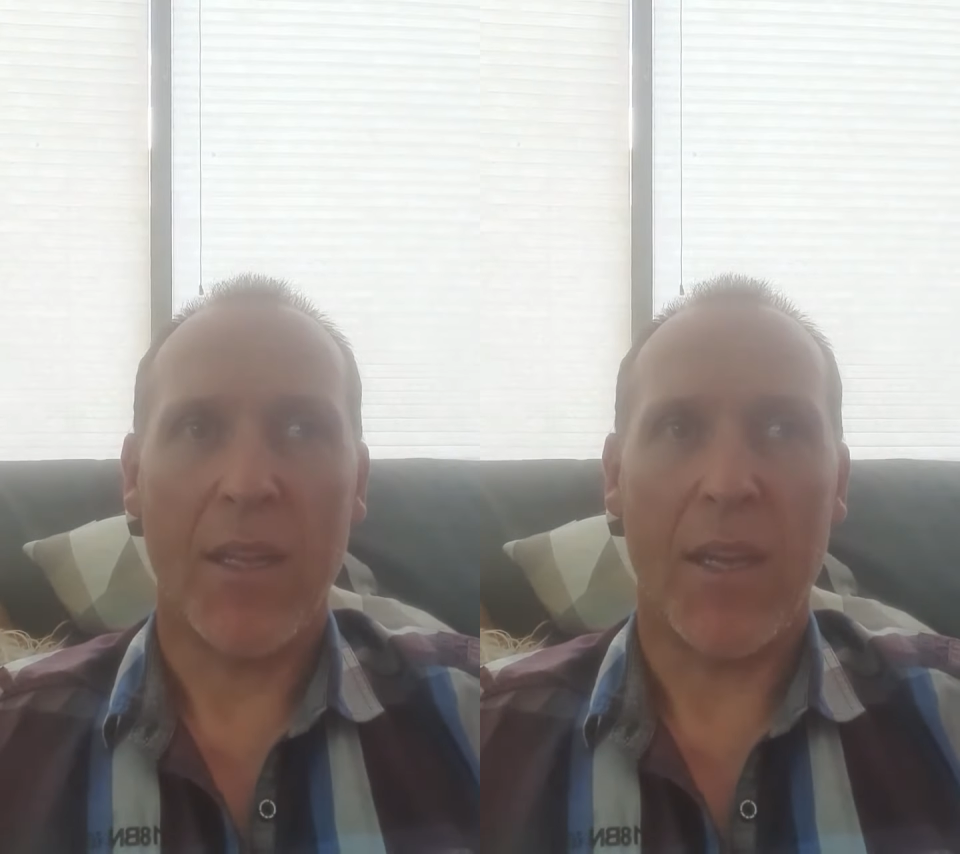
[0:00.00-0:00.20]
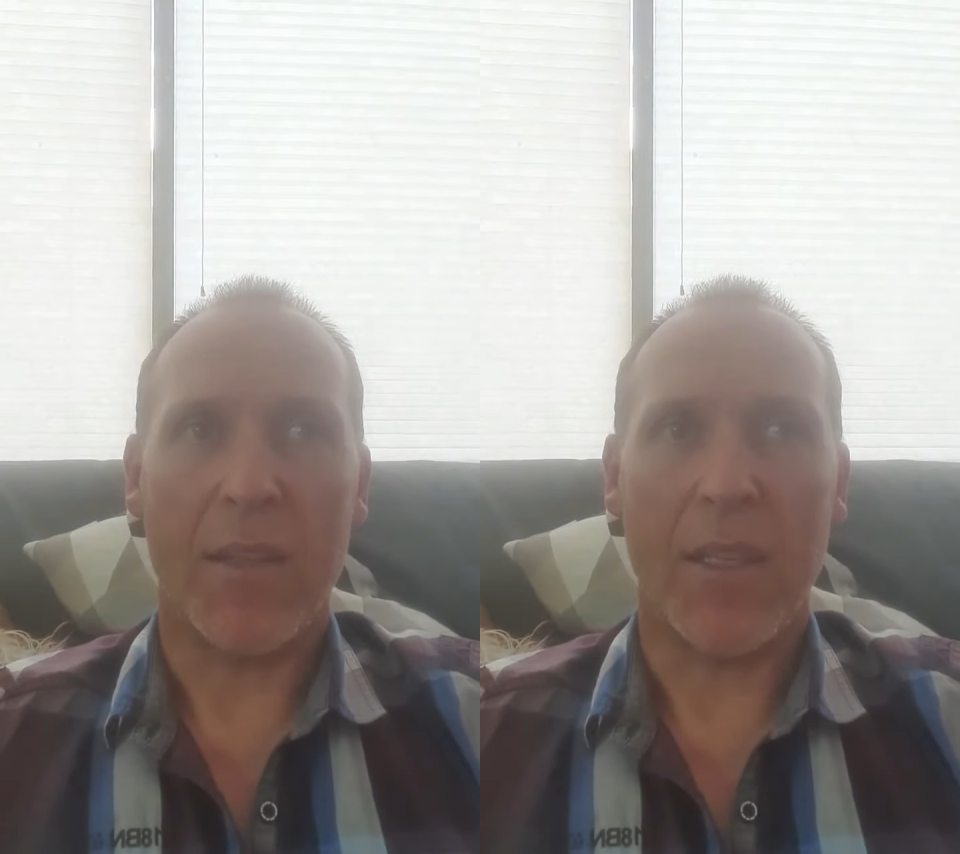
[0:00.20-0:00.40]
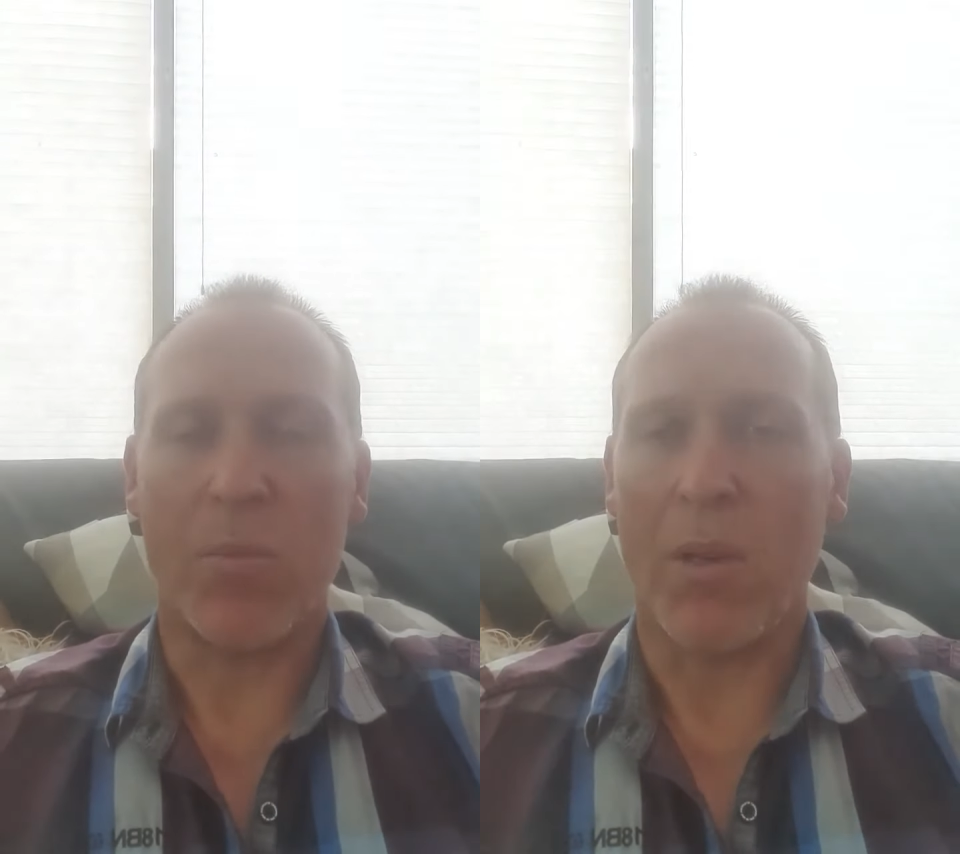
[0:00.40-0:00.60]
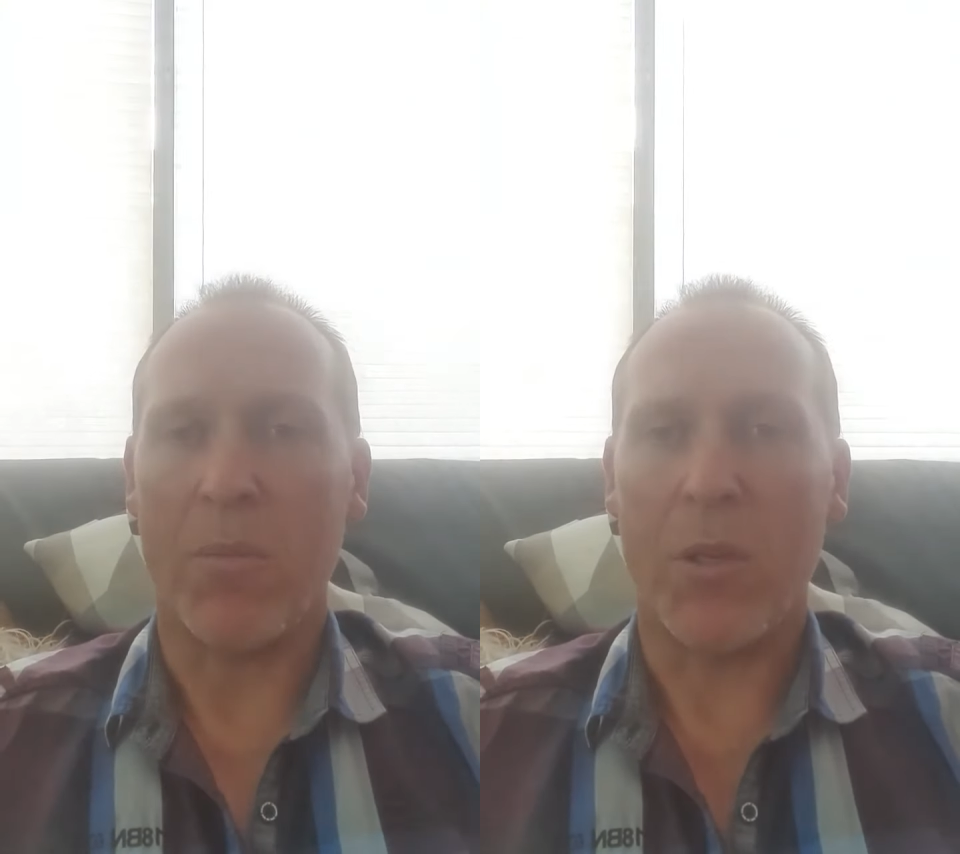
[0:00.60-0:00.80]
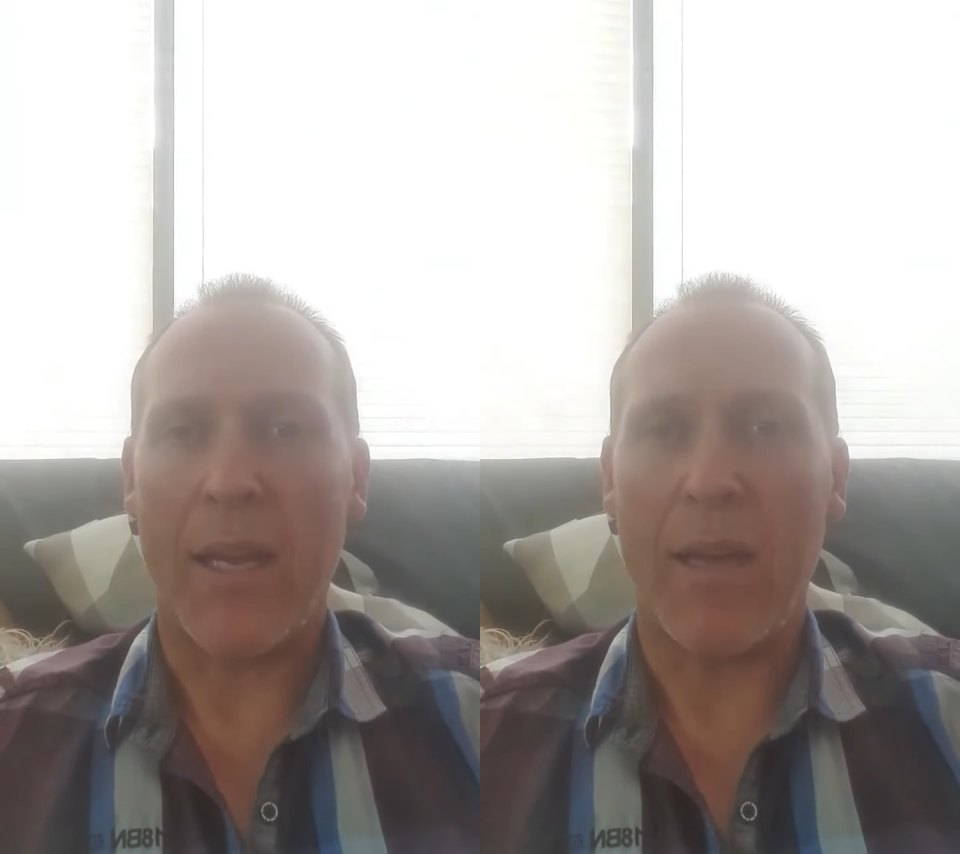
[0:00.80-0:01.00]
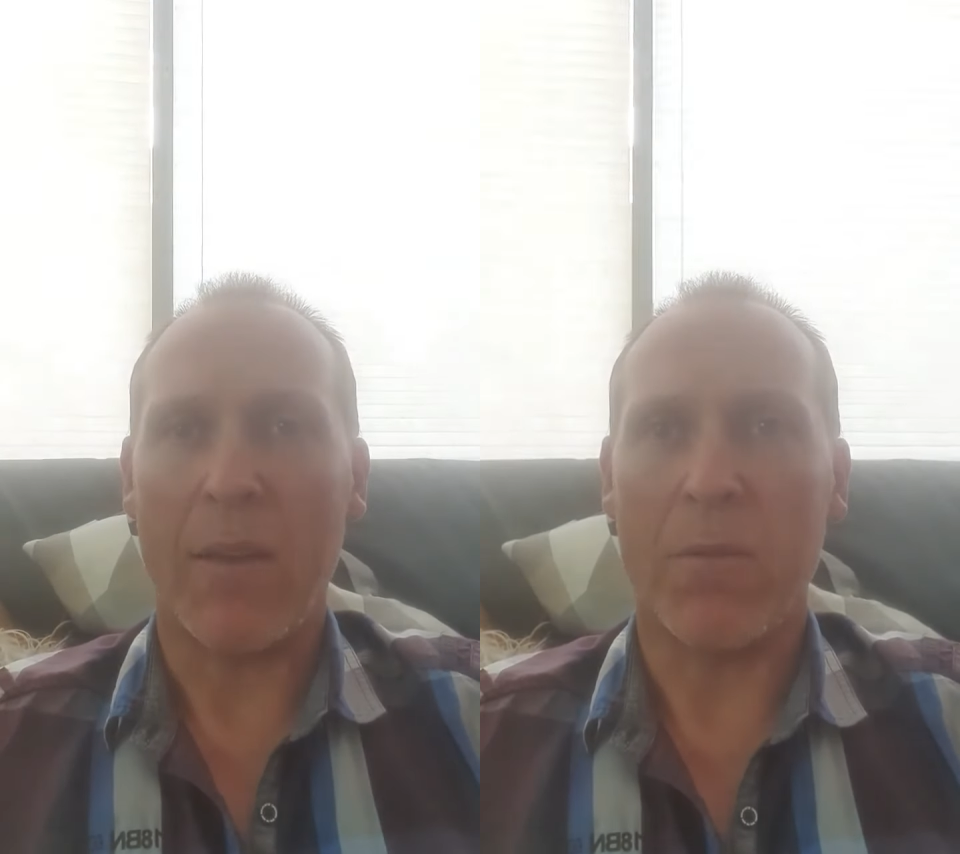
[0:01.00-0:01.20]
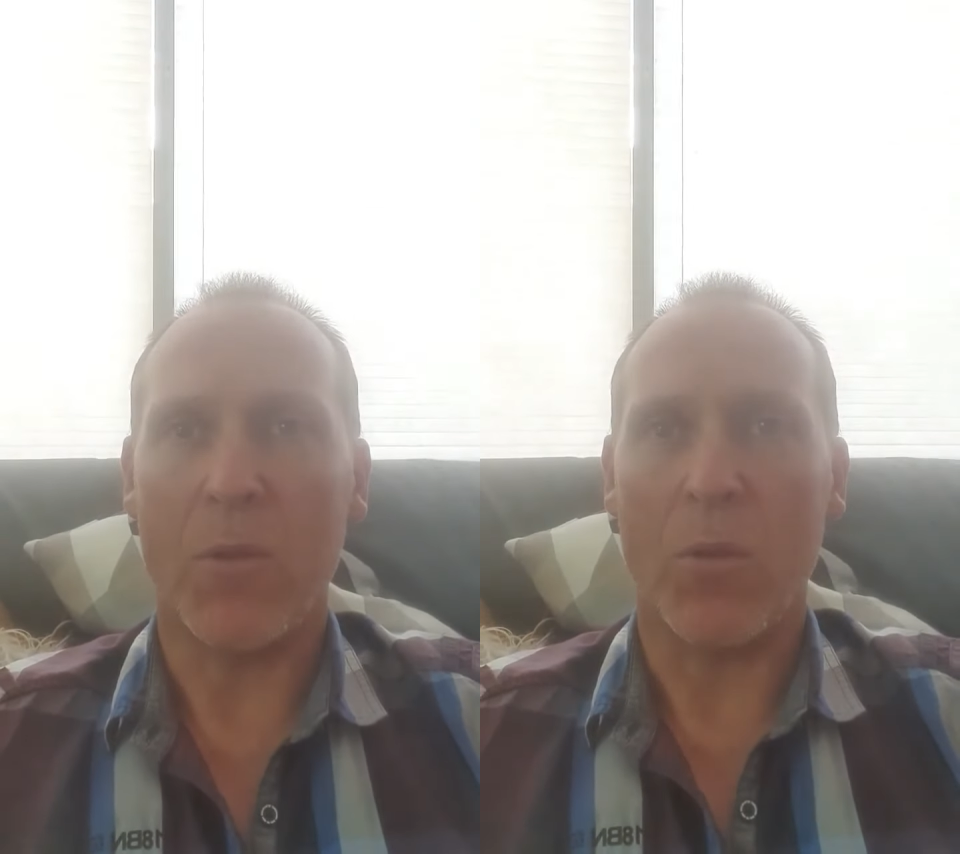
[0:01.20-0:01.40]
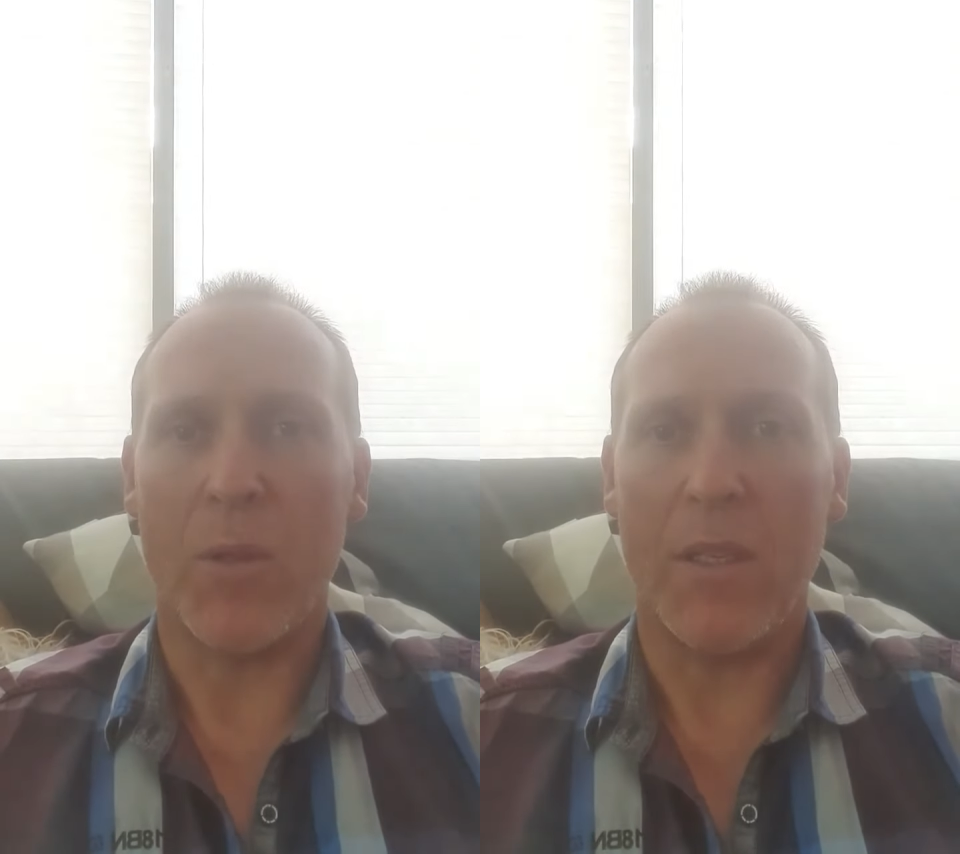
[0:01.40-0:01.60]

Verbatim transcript: and that's what I'm renowned for